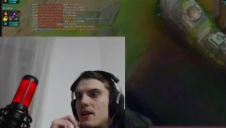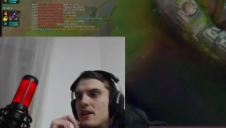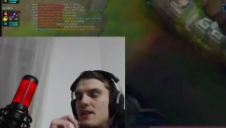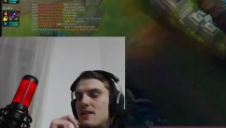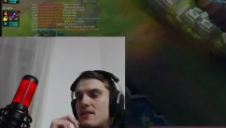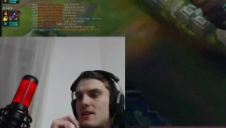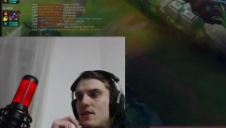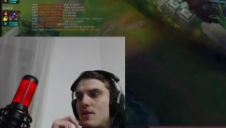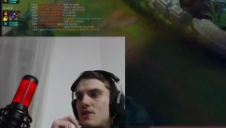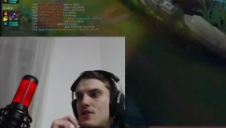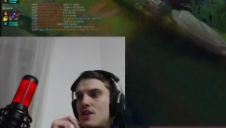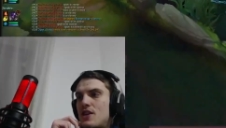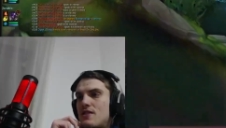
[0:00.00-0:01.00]
in this elo,
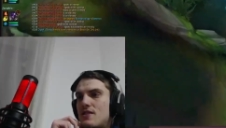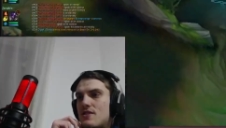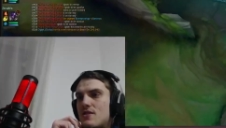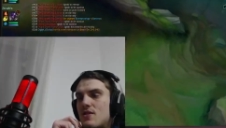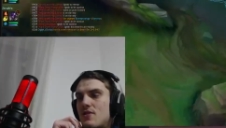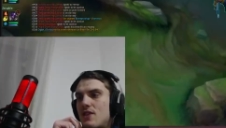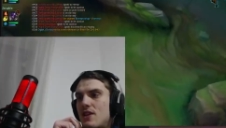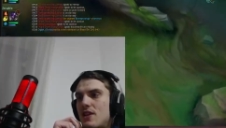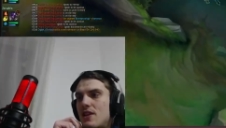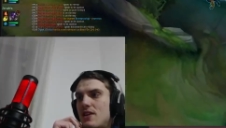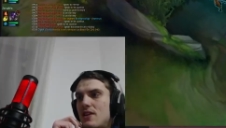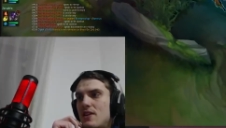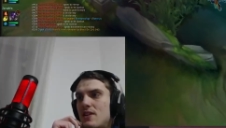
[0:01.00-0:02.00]
Jace is not
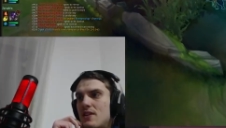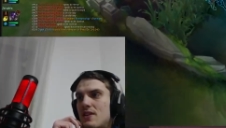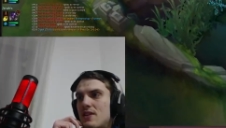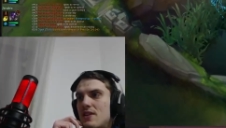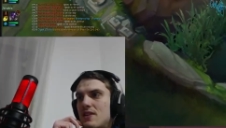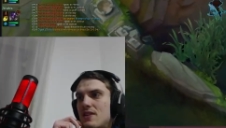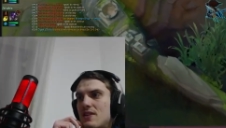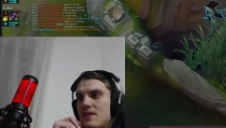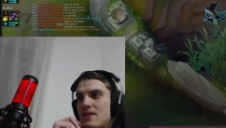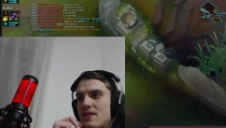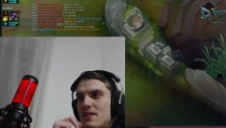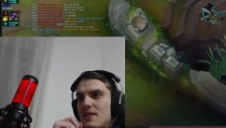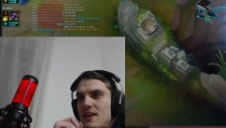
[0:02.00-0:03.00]
really
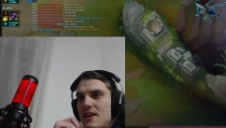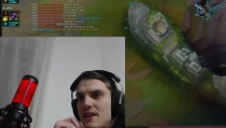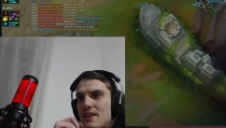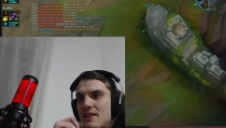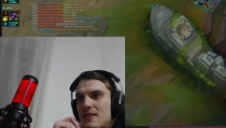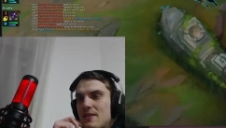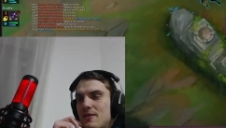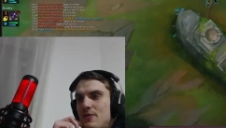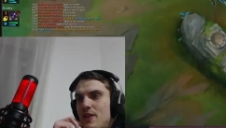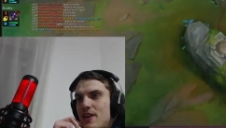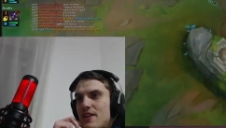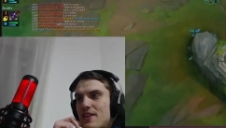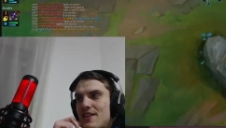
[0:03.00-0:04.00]
like
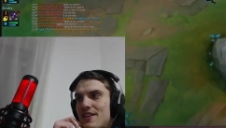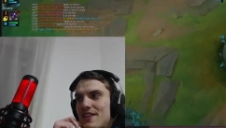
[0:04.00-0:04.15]
faker.